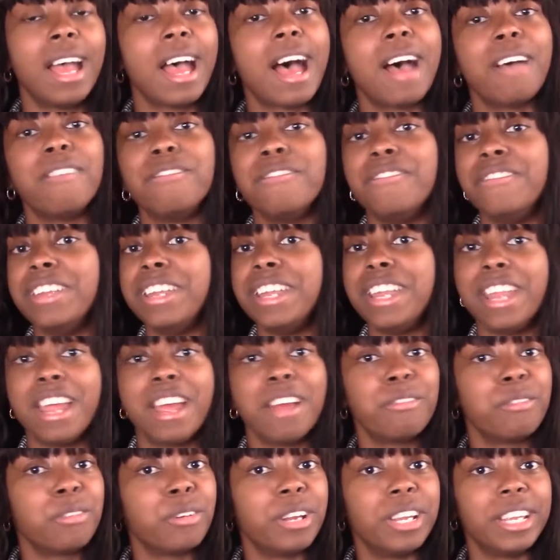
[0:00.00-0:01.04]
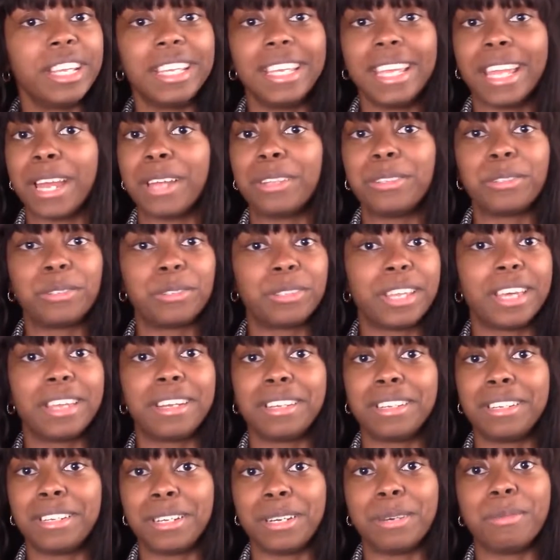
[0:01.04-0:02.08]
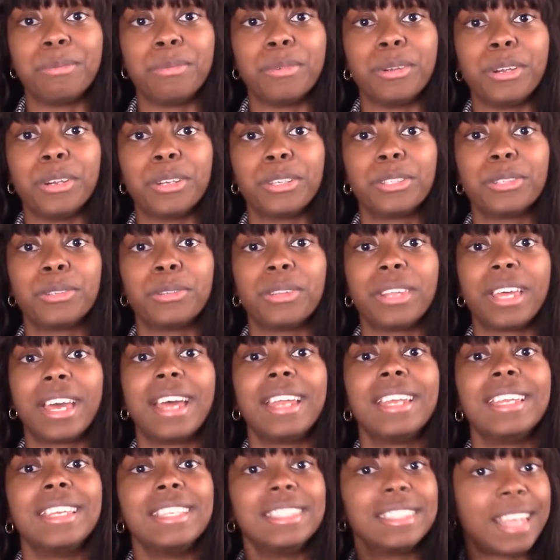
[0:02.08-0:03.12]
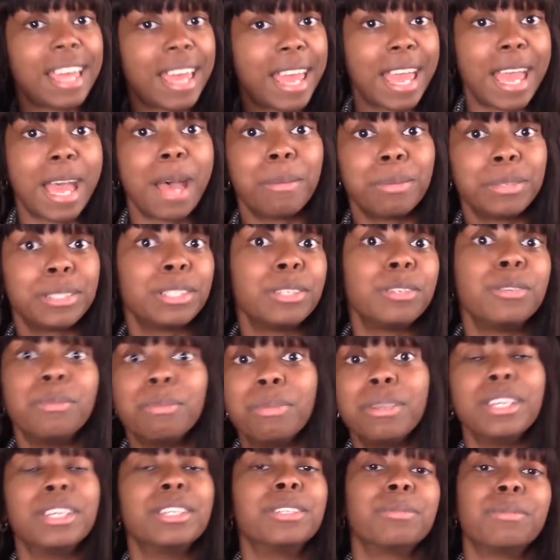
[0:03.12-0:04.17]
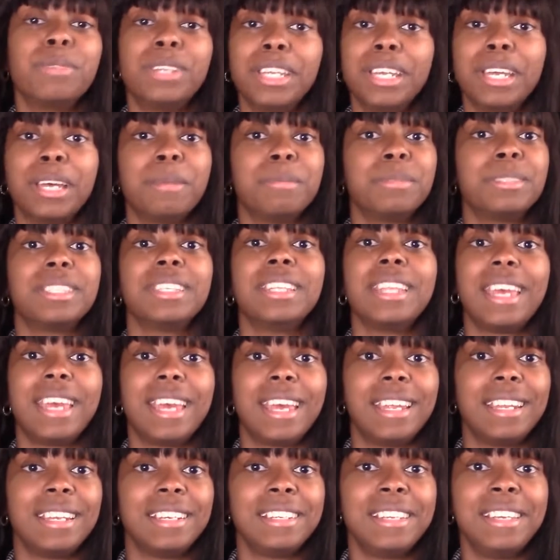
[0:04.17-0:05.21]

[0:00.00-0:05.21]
I've never encountered that on Upwork. So that is an absolute plus when it comes to that.